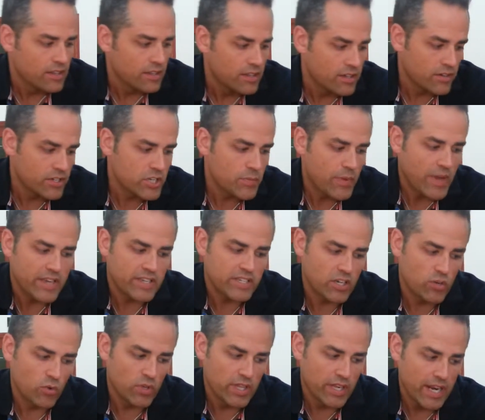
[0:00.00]
there is a
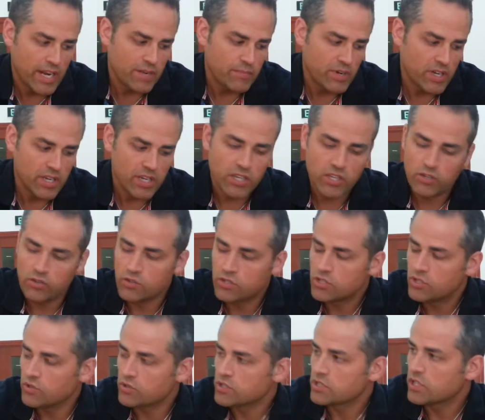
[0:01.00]
basic one that anybody can use.
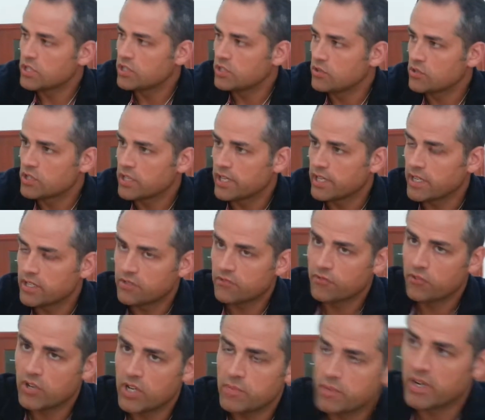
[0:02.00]
Students can use it. It's
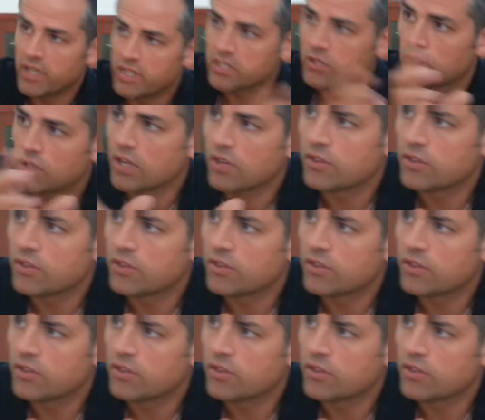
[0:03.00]
free, but it's only a